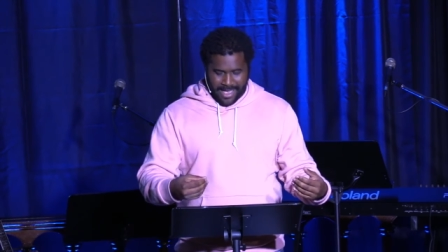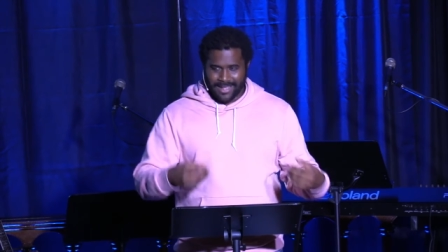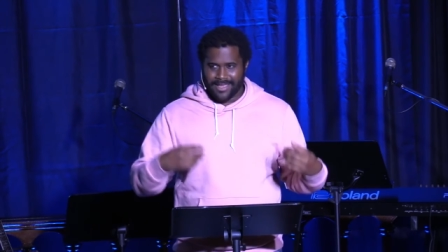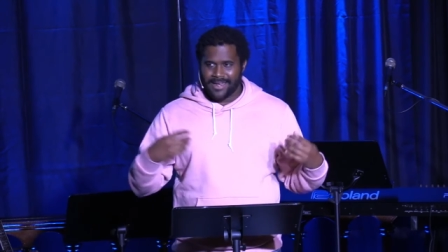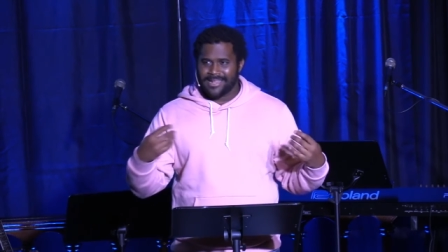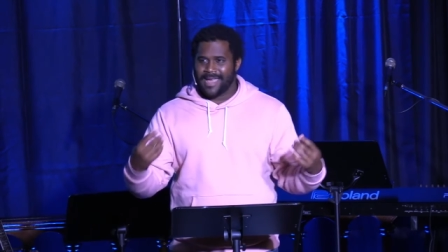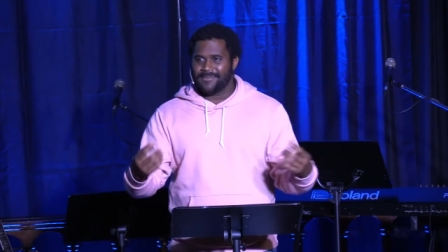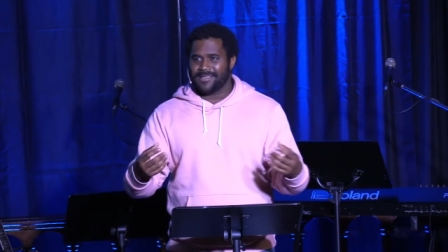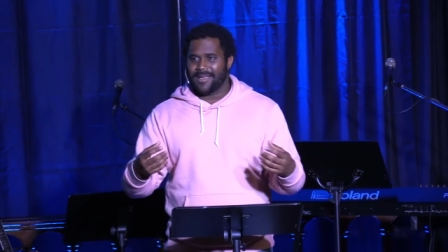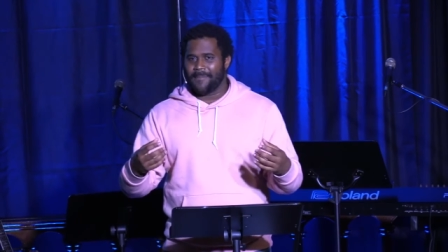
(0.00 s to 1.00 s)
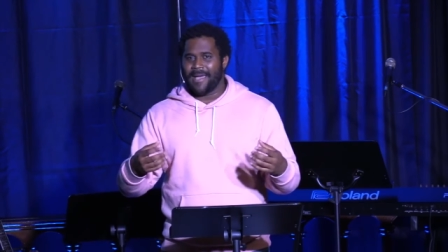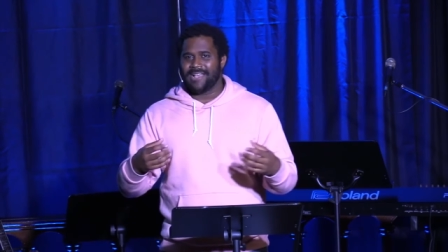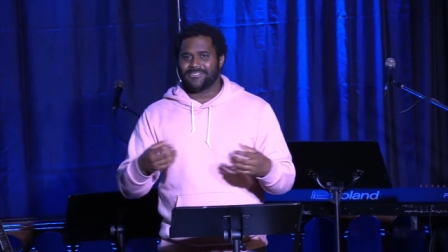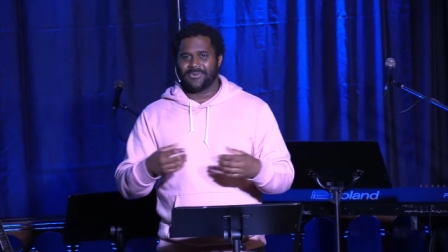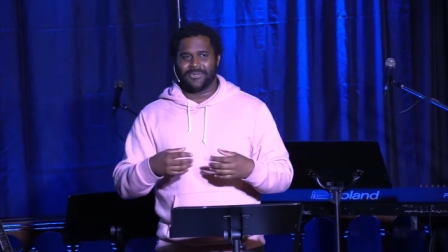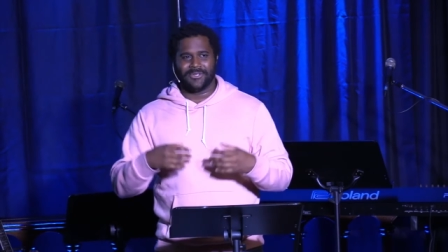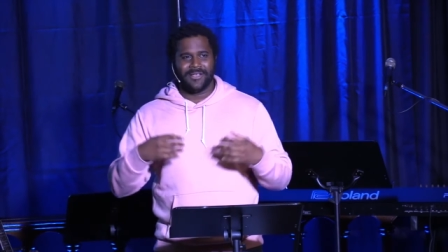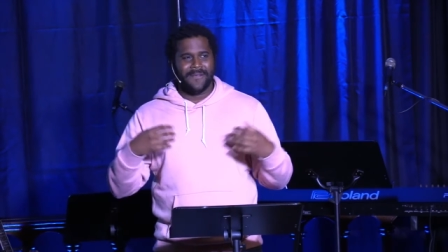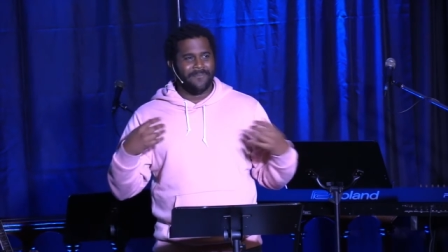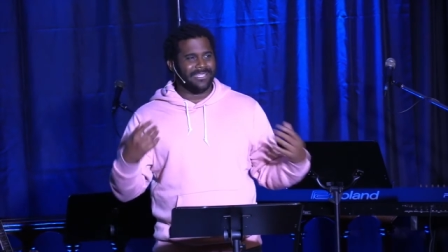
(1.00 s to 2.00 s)
A lot of times, a, a pastor
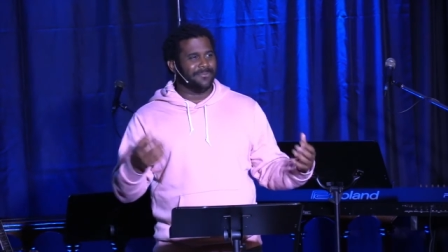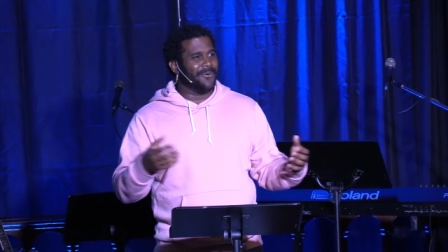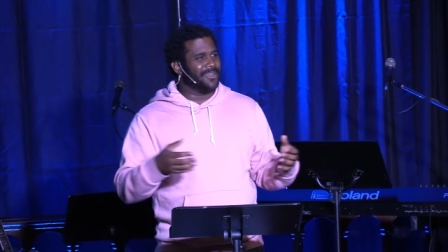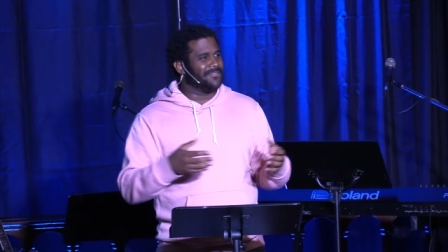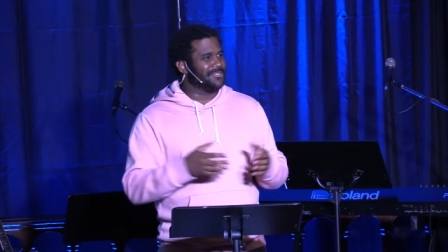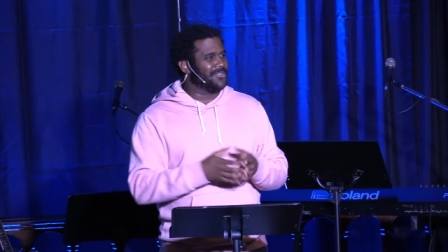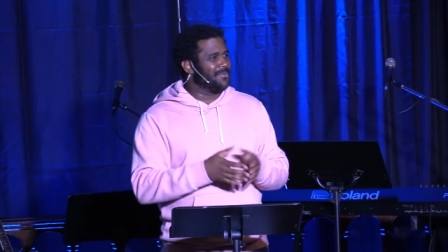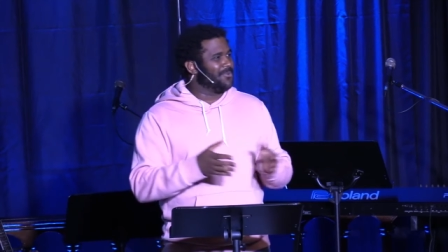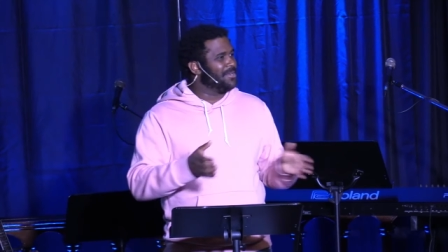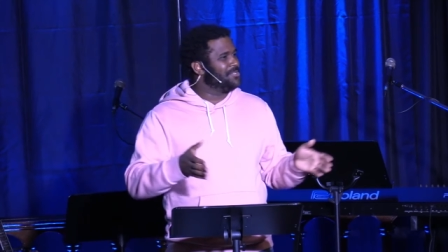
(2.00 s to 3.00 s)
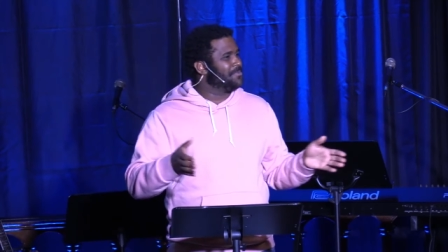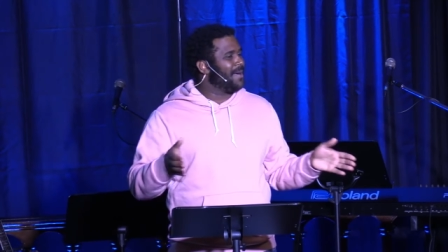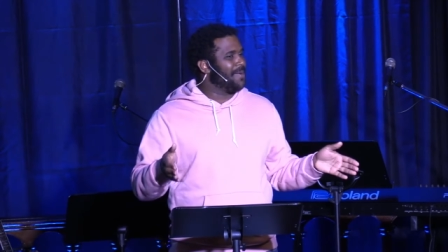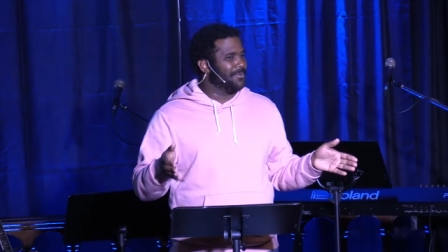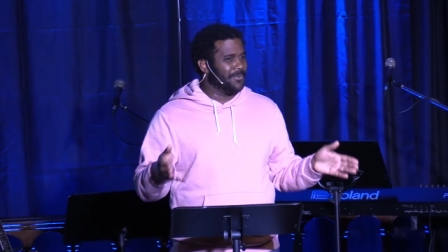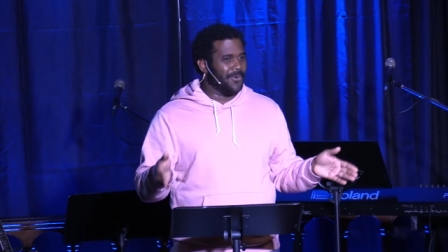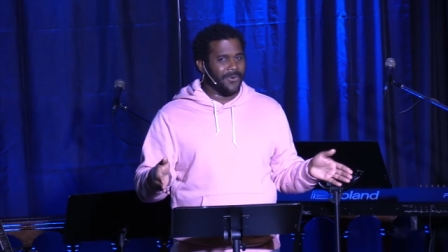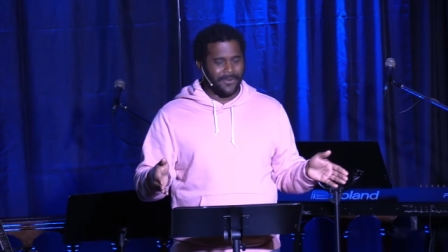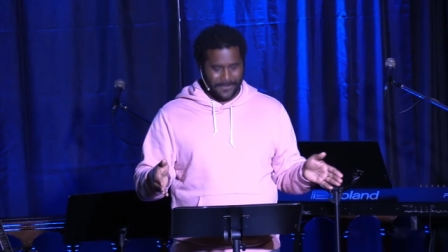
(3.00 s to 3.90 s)
will make the point of his sermon read your Bible more.